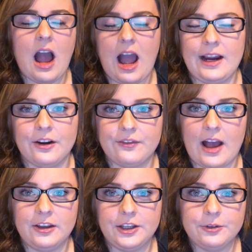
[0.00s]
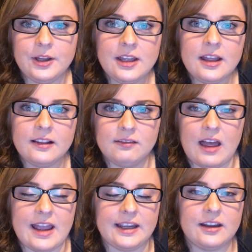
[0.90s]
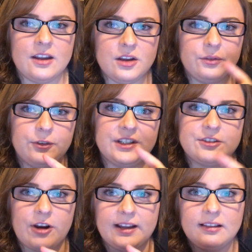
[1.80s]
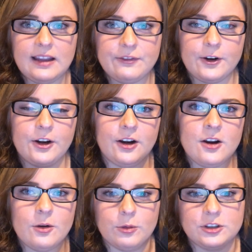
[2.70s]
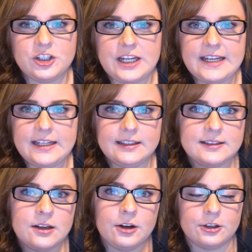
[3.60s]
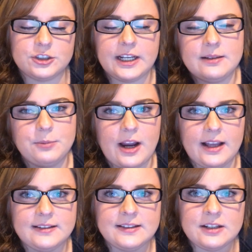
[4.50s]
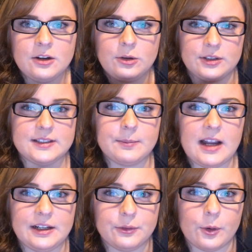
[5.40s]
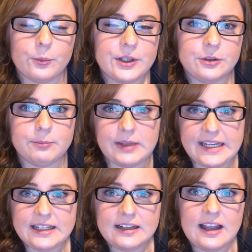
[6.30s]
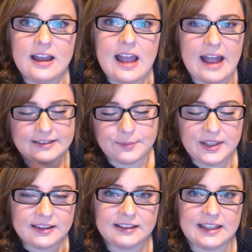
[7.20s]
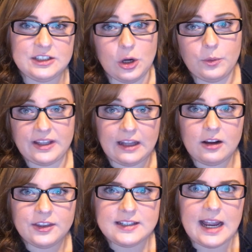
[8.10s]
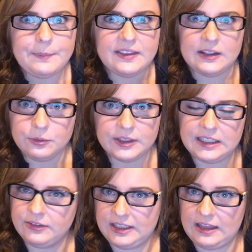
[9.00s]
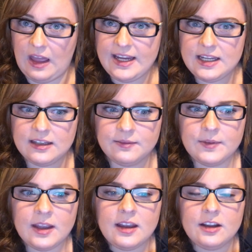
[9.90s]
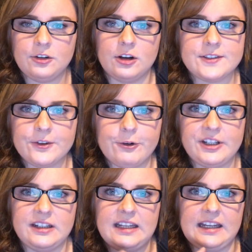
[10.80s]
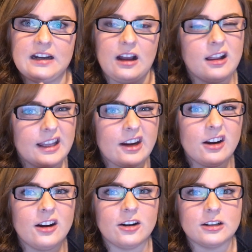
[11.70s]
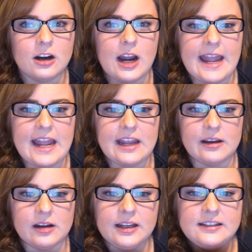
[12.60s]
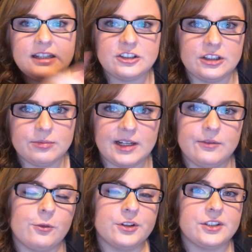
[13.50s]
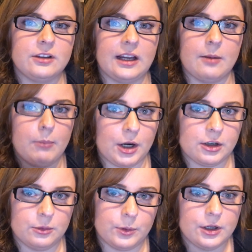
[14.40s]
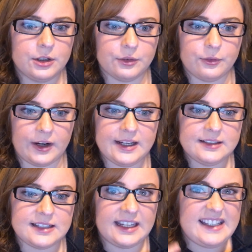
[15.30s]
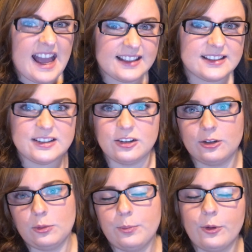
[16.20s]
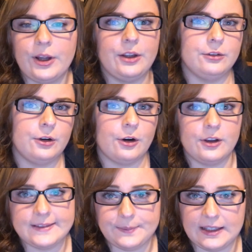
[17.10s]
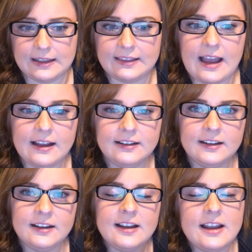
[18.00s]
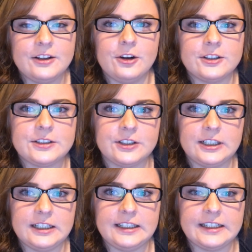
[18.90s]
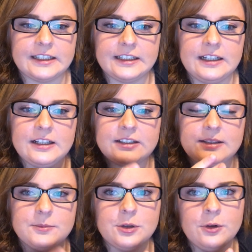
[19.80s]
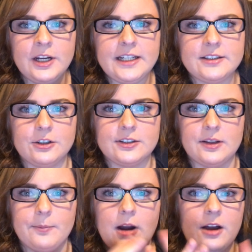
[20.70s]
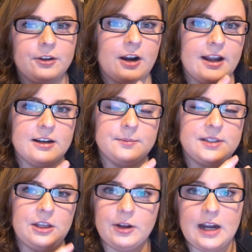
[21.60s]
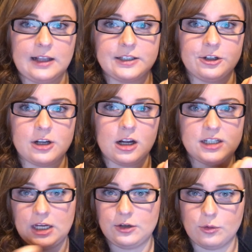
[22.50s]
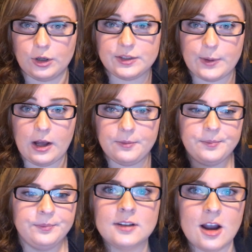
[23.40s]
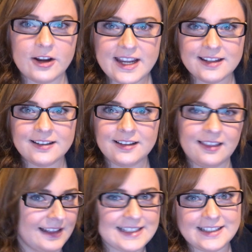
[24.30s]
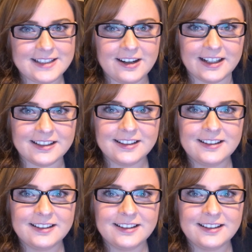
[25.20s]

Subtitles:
higher value, like freeze-dried liver or cheese or chicken breast or some kind of a real meat, something that they don't get all the time that they really like. You're also going to need a clicker or a conditioned reinforcer, like a marker word or phrase like yes or good boy, good girl, something like that. You're also going to need some toys or some other items that you can ask your dog to ignore as well. Okay, let's get started.